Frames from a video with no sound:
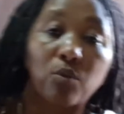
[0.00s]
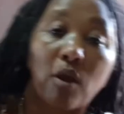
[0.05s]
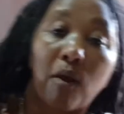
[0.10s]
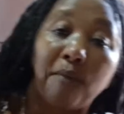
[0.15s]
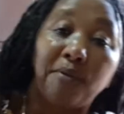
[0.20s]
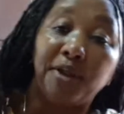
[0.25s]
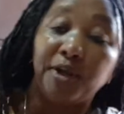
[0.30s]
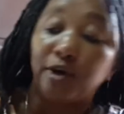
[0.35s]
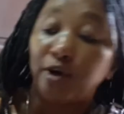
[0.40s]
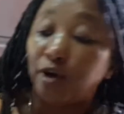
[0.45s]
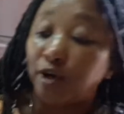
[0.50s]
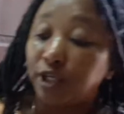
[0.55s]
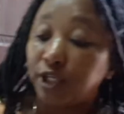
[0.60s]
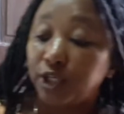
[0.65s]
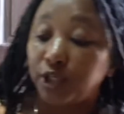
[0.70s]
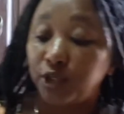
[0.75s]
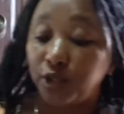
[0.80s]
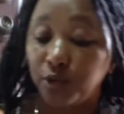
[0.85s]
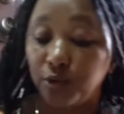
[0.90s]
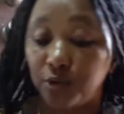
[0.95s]
the
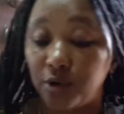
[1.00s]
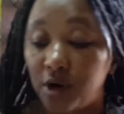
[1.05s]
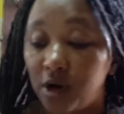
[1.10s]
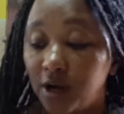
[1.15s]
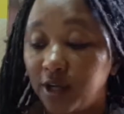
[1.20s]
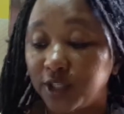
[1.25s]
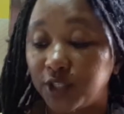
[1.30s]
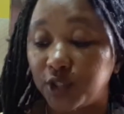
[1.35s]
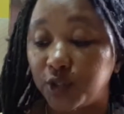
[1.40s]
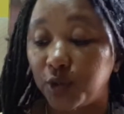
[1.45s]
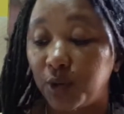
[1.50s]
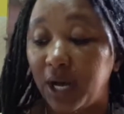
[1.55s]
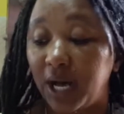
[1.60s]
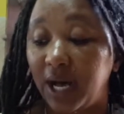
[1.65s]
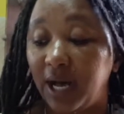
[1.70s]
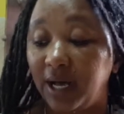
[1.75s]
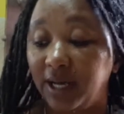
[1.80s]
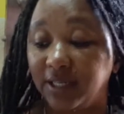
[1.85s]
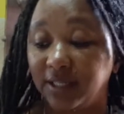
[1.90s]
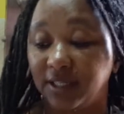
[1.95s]
honeydew also
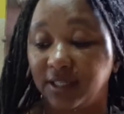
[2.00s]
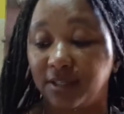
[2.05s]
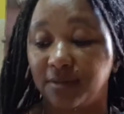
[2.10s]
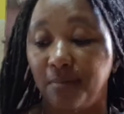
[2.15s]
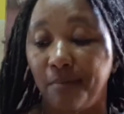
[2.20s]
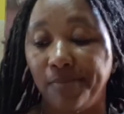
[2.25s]
has